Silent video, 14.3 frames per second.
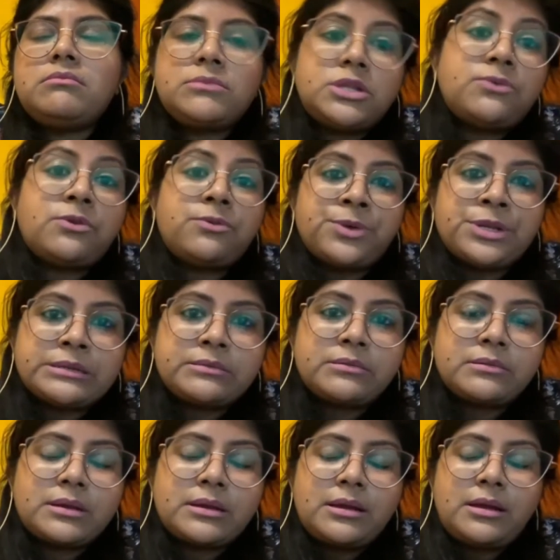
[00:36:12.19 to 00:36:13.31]
the woman.
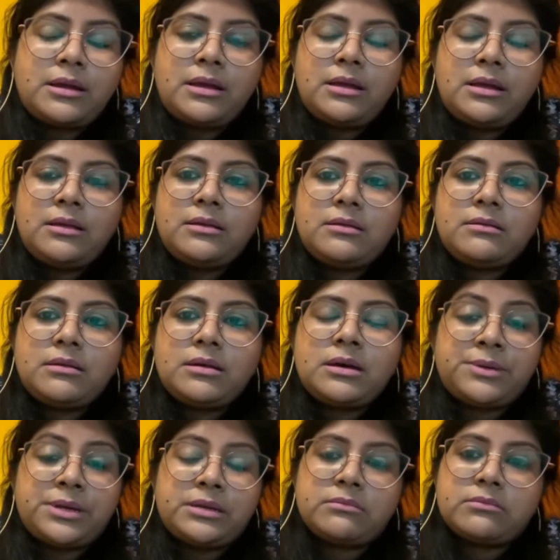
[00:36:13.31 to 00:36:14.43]
I
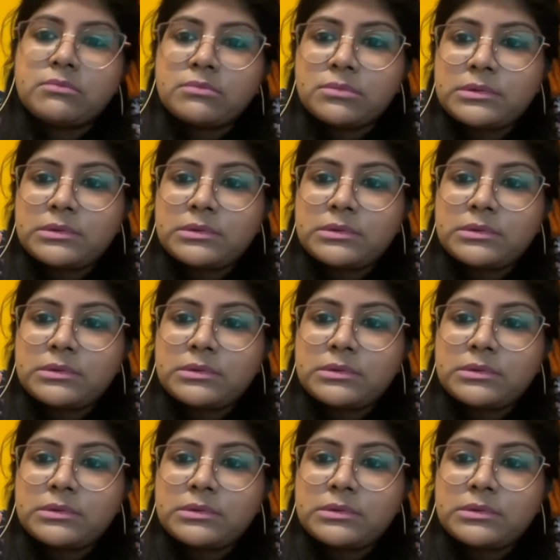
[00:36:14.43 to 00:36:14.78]
mean,